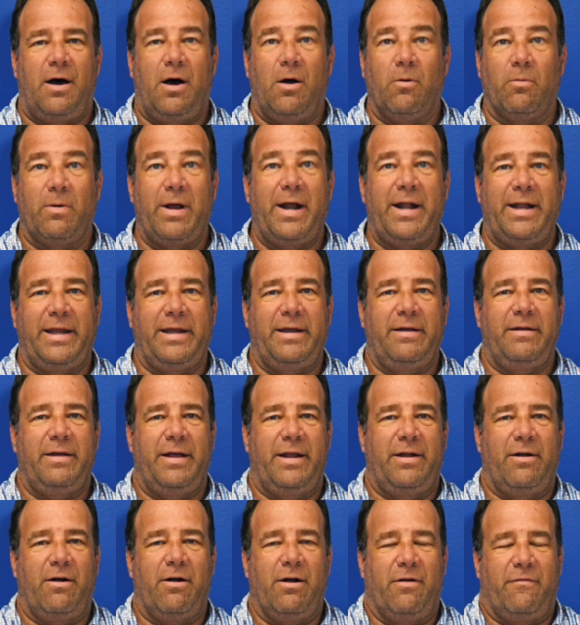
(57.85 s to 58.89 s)
already
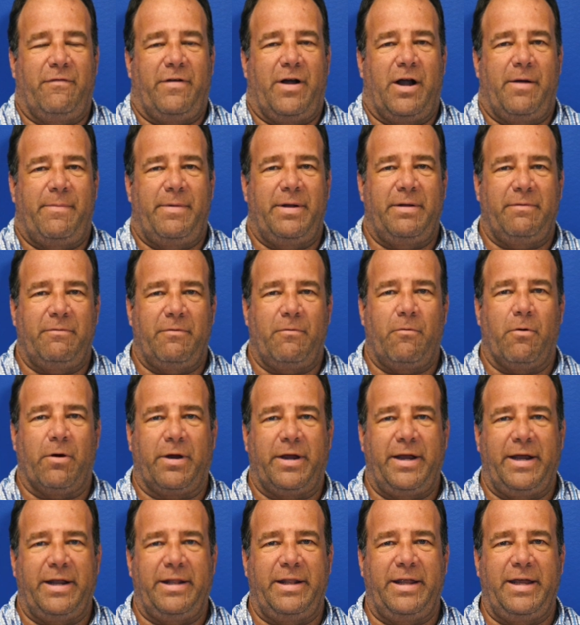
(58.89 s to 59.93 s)
in our environment,
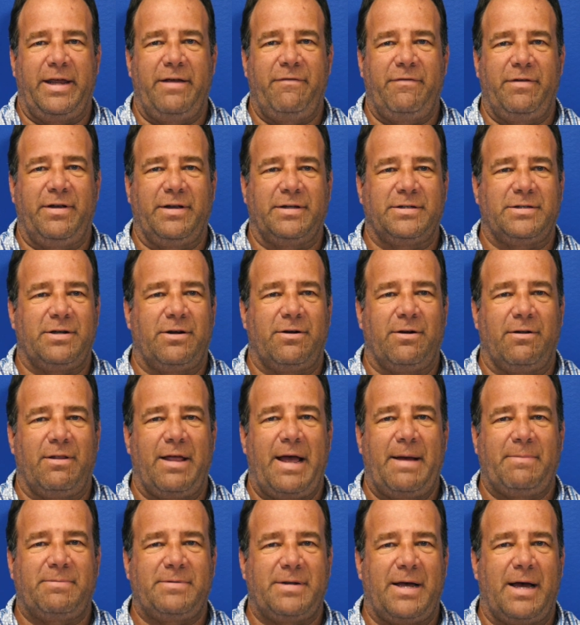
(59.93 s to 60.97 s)
working in the evenings on our
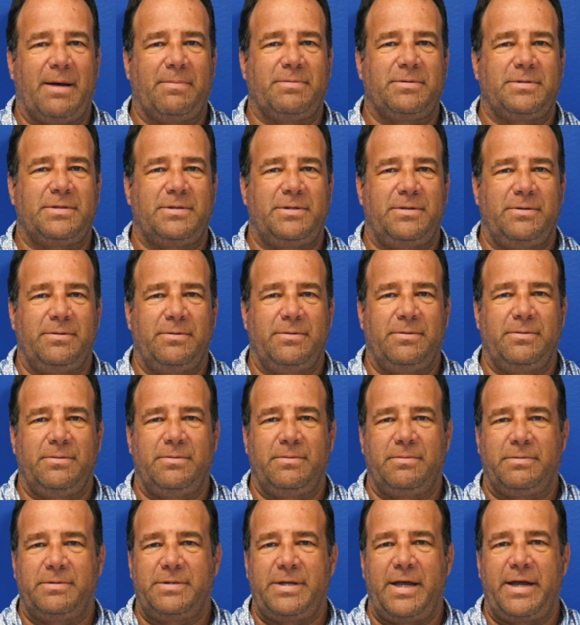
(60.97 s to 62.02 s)
laptops
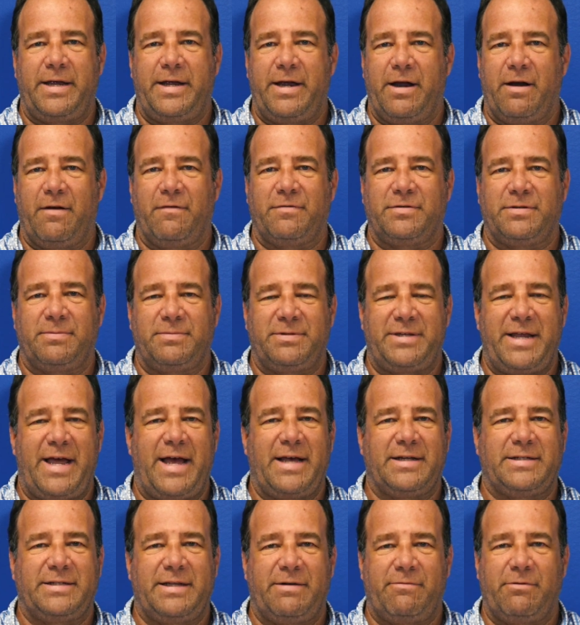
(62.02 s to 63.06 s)
to take care of some
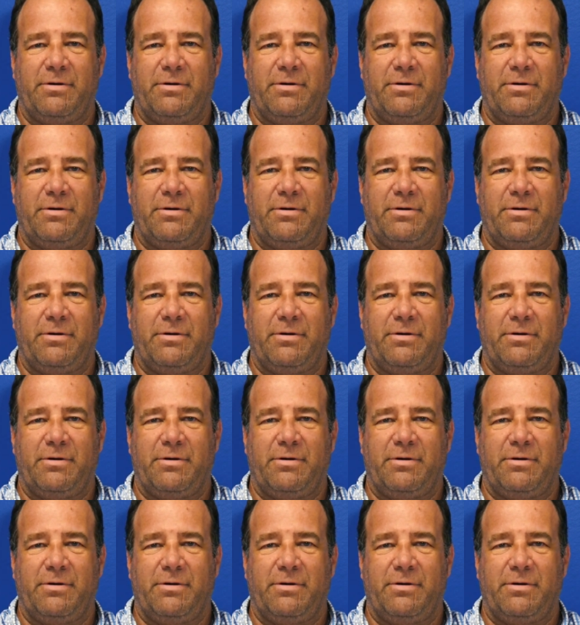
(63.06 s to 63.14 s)
tasks that